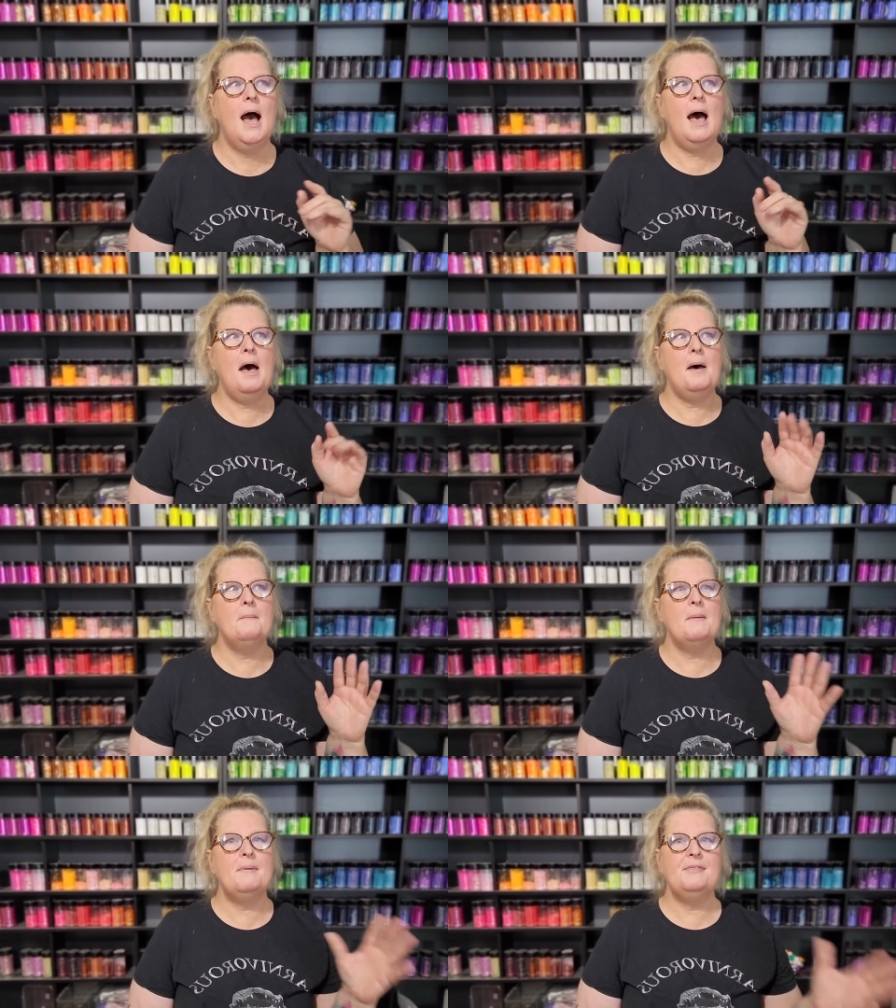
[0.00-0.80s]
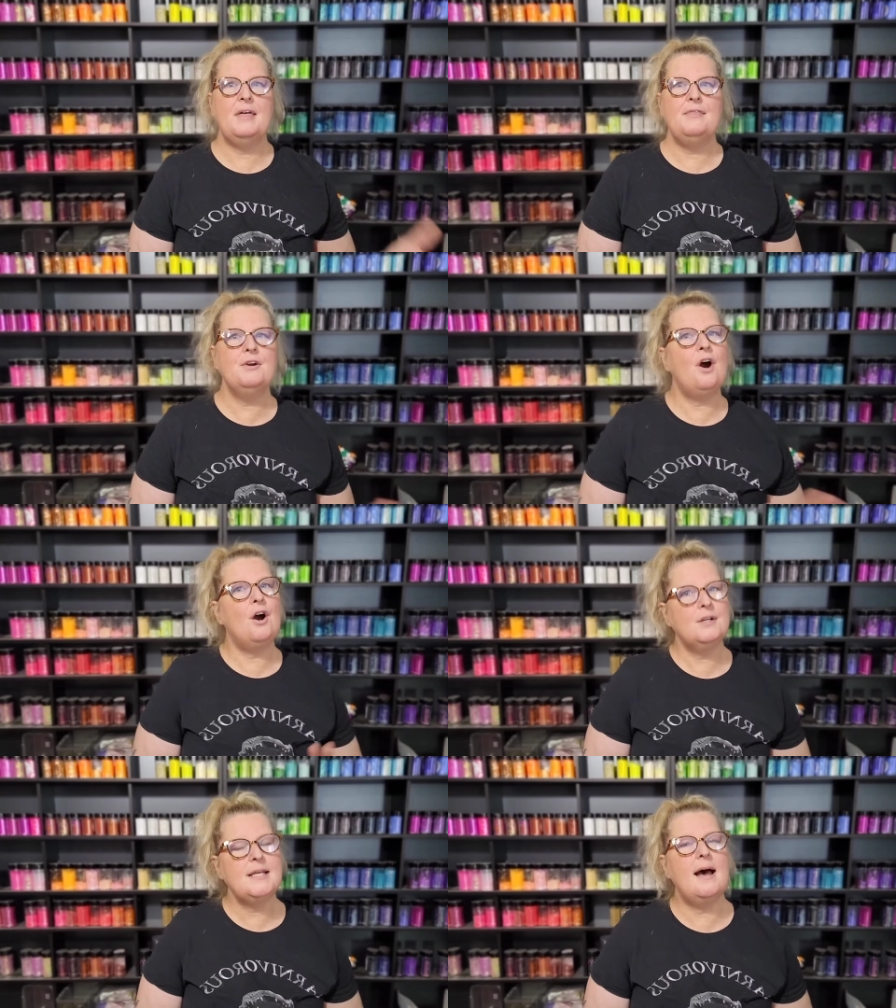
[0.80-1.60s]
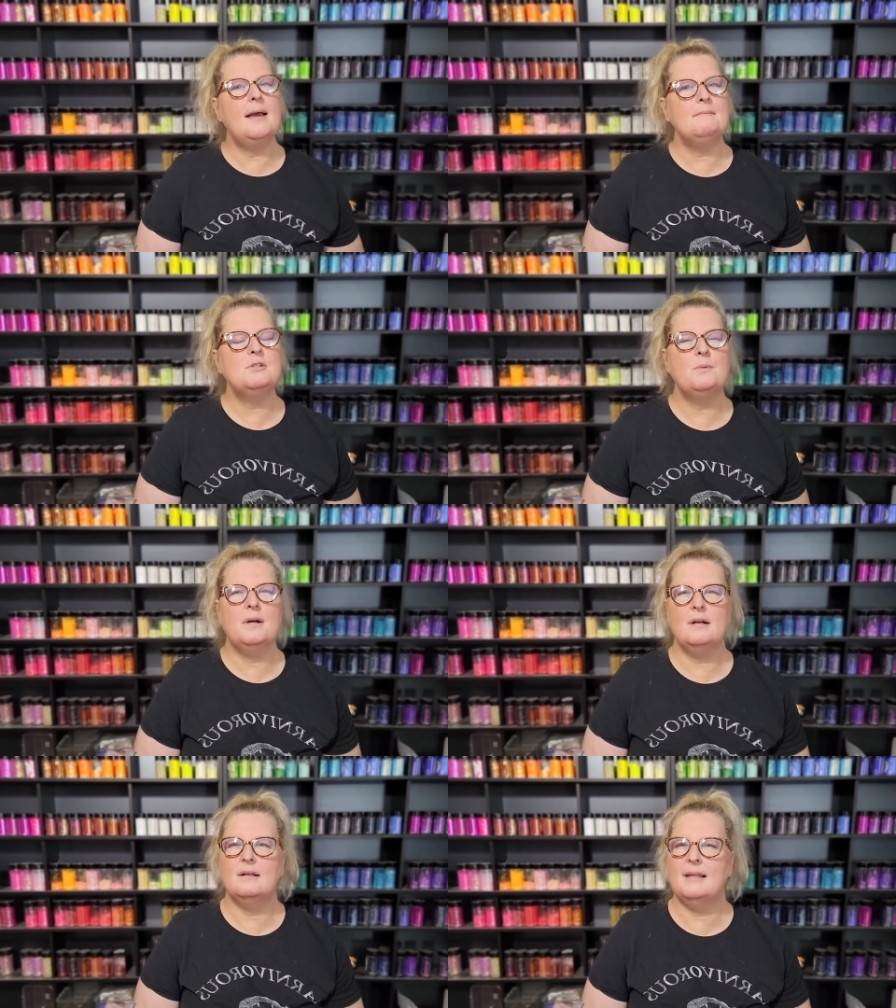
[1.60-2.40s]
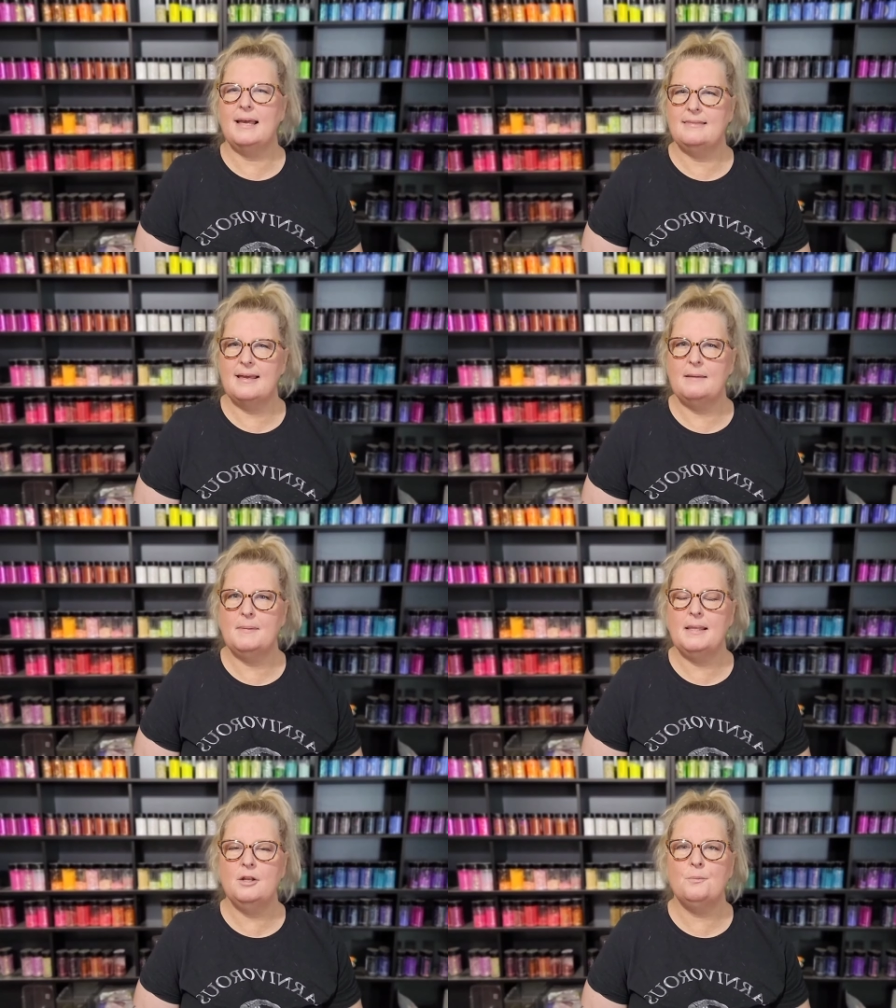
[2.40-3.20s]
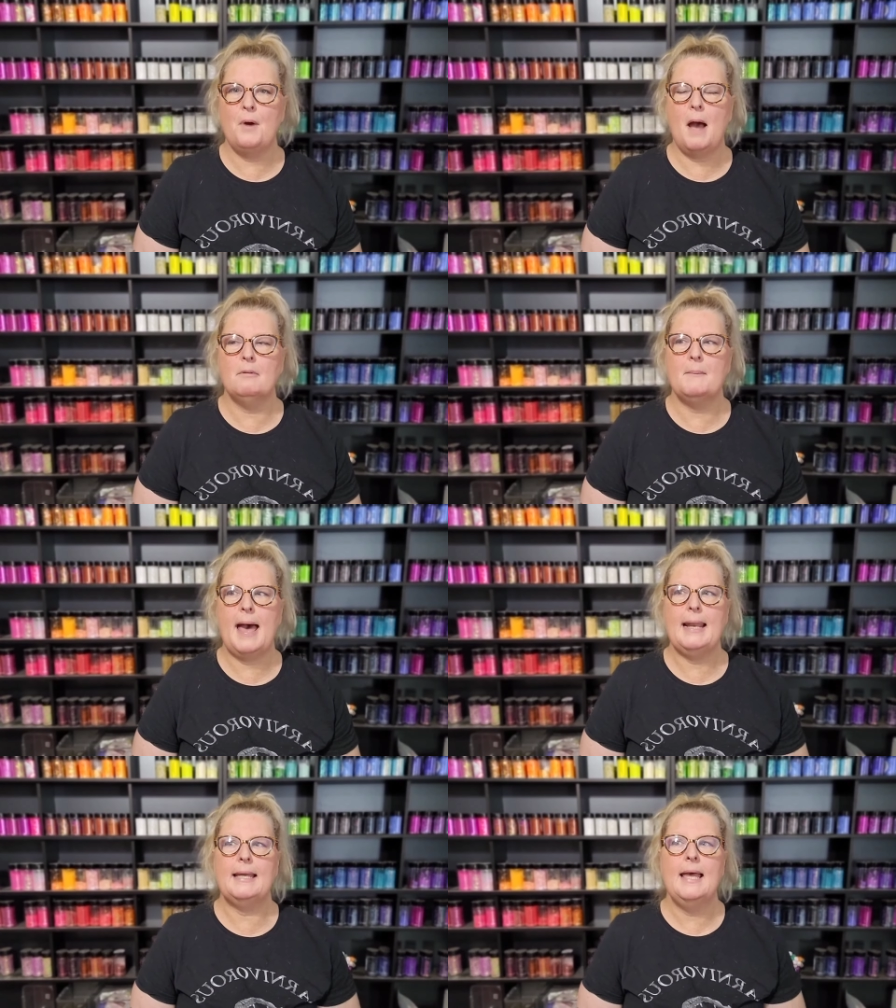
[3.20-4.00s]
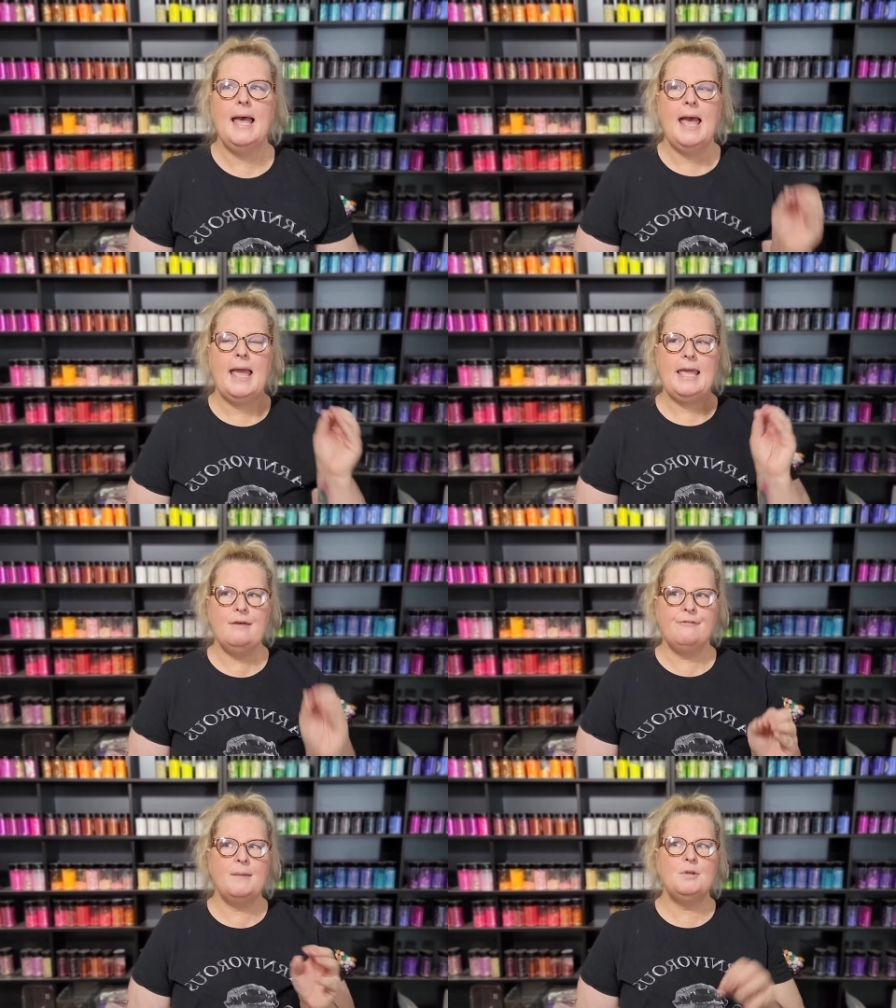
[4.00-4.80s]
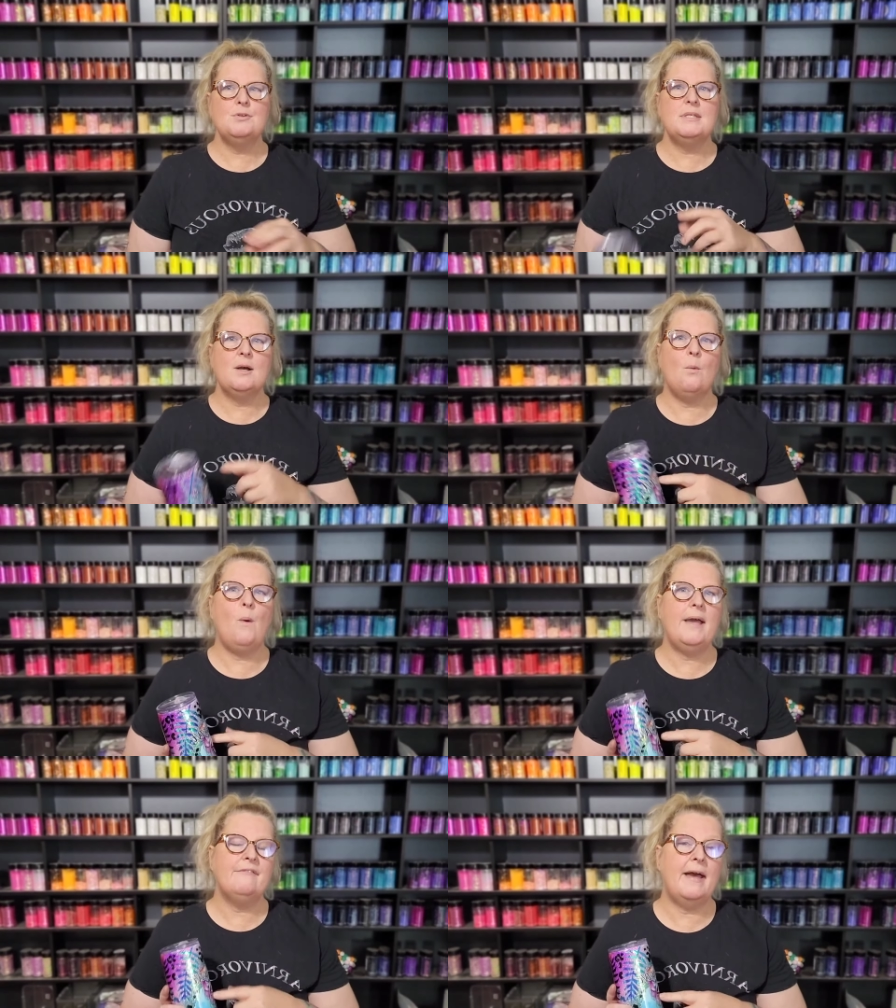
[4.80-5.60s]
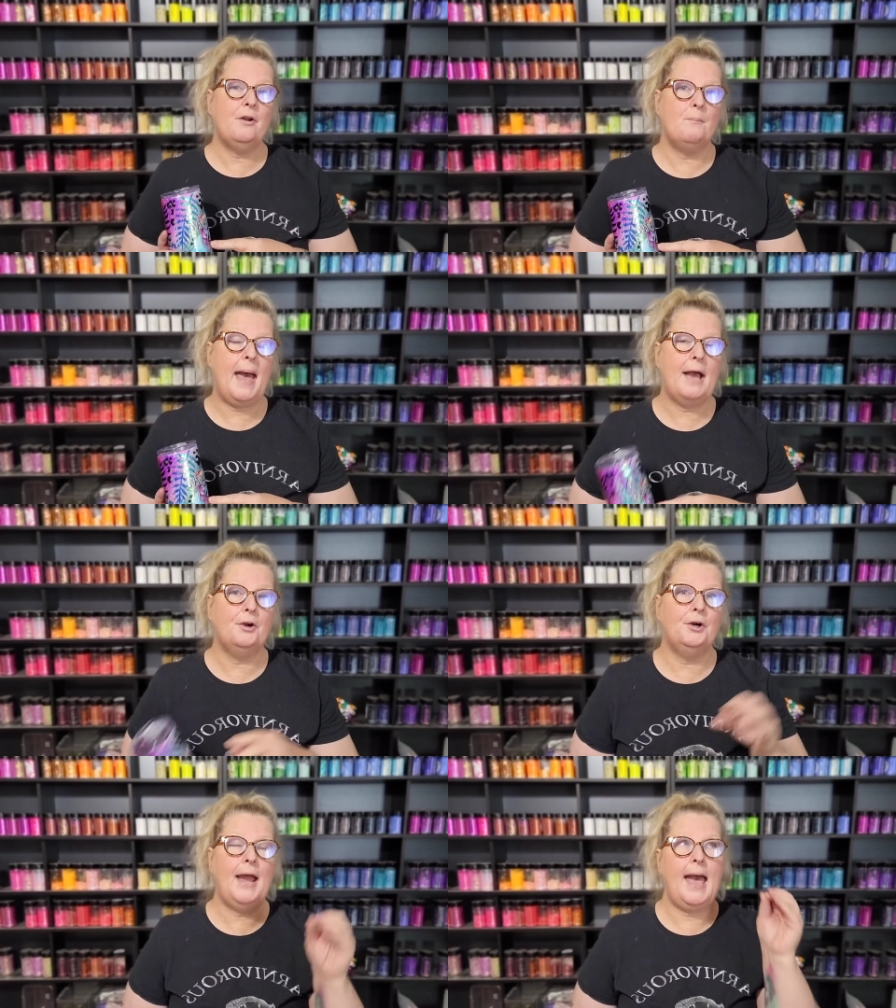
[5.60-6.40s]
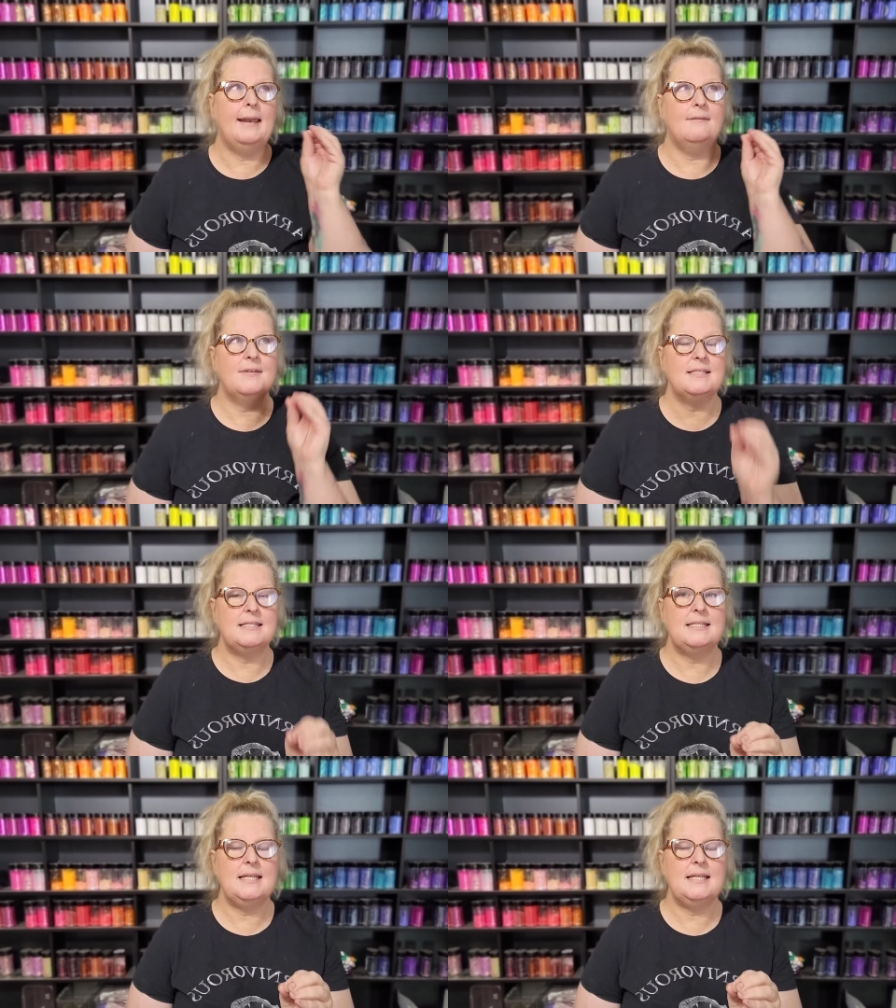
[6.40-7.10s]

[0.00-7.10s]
But then there are times where, like, they can be a little problematic if I'm using a white vinyl backer and if it's